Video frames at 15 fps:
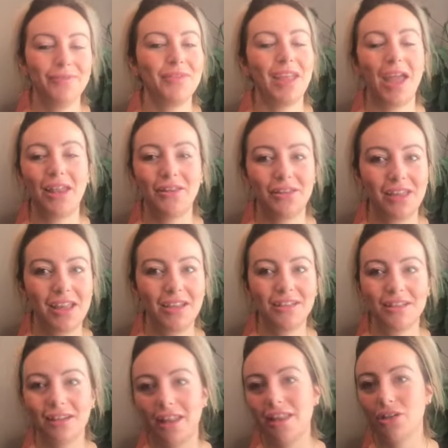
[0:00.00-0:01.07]
and things
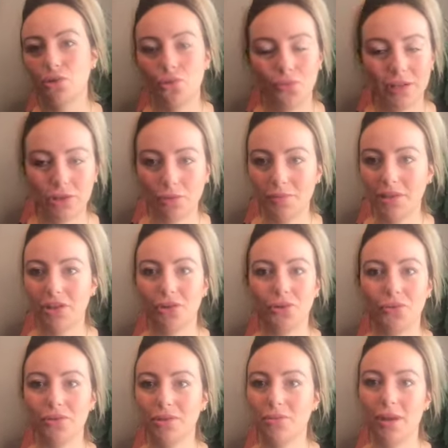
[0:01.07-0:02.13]
like there's always
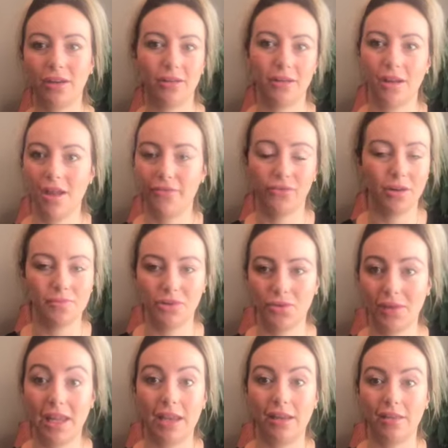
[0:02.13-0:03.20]
obstacles whenever I'm doing
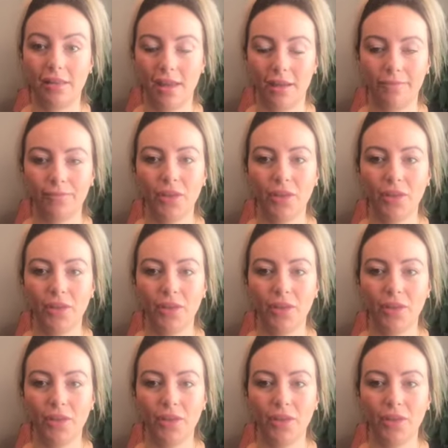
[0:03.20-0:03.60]
anything.